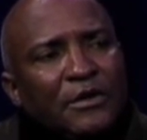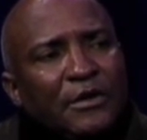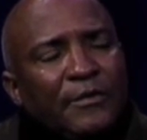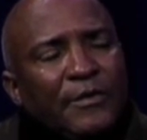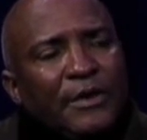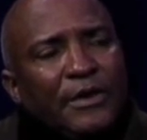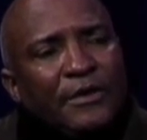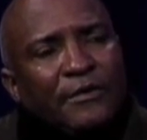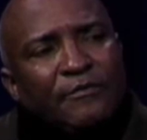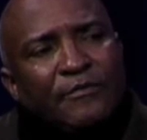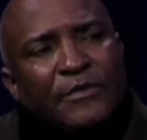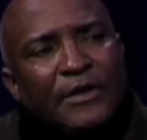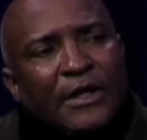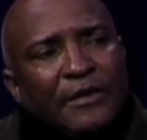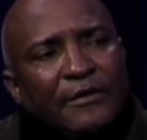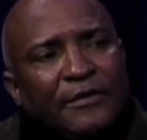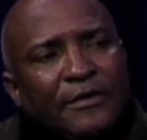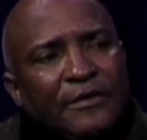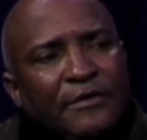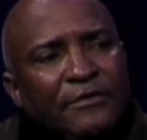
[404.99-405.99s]
I mean, but
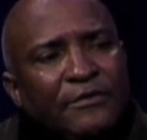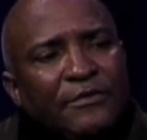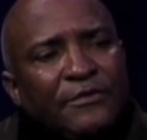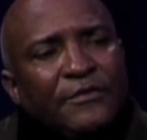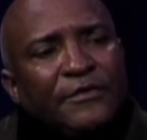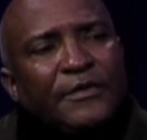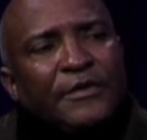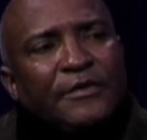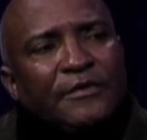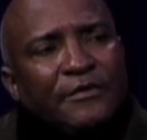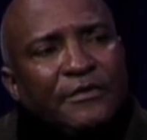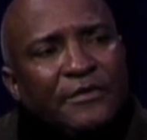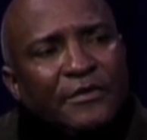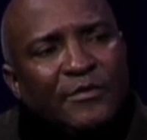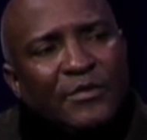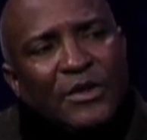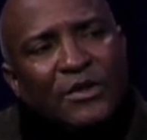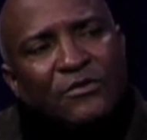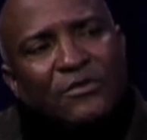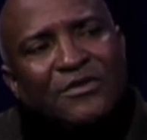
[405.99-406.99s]
I didn't know anything
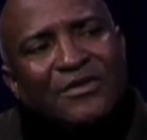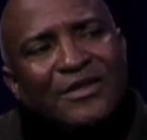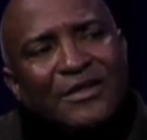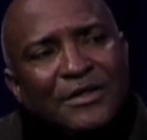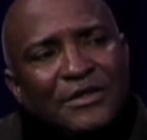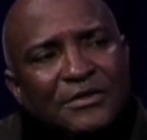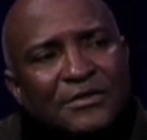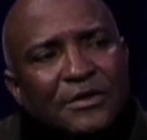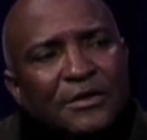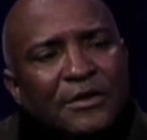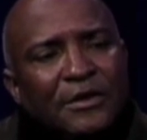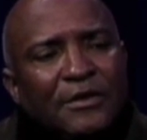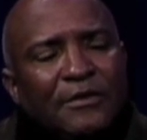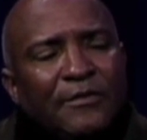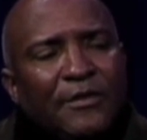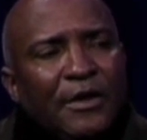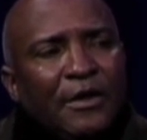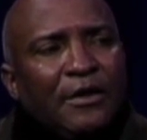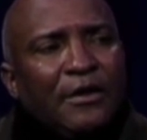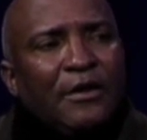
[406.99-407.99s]
about this
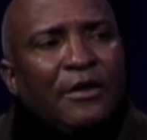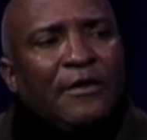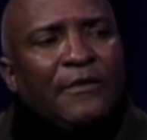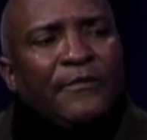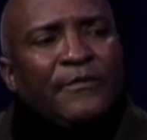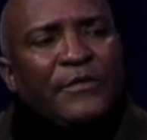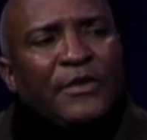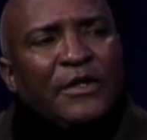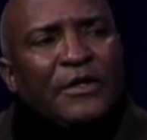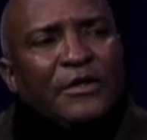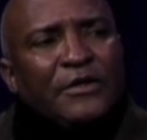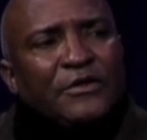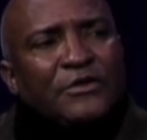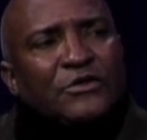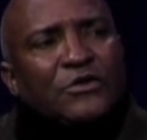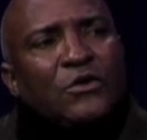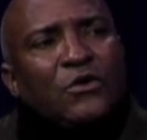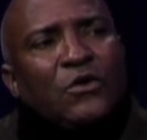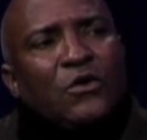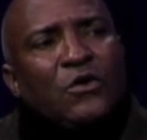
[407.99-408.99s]
thing.
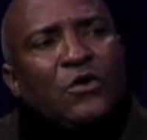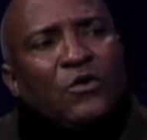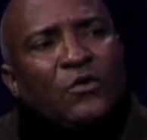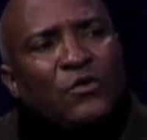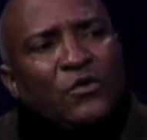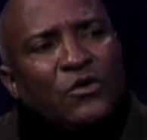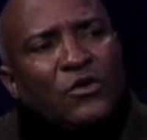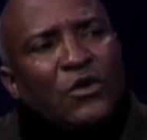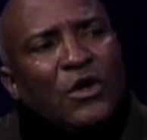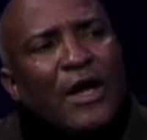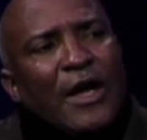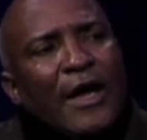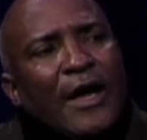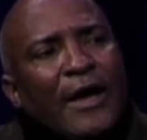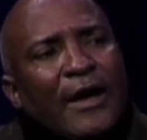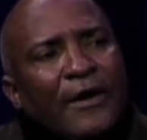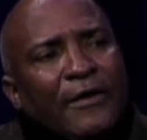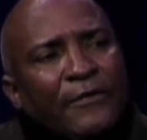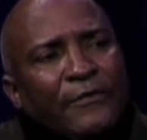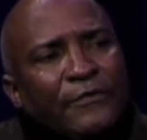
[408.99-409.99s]
So
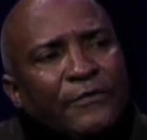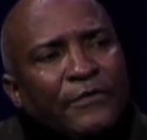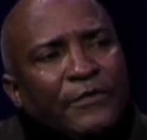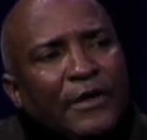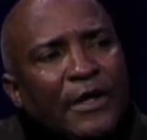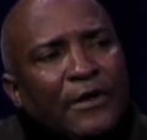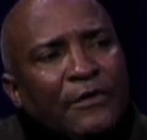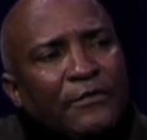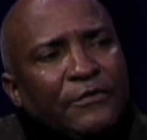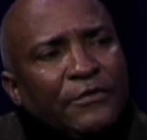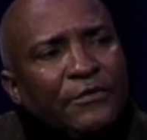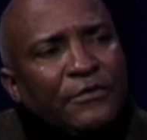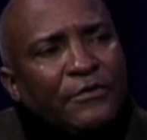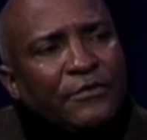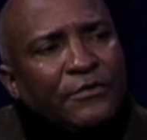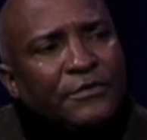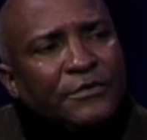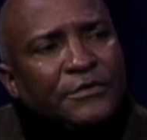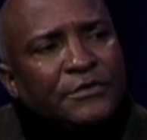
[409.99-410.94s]
how did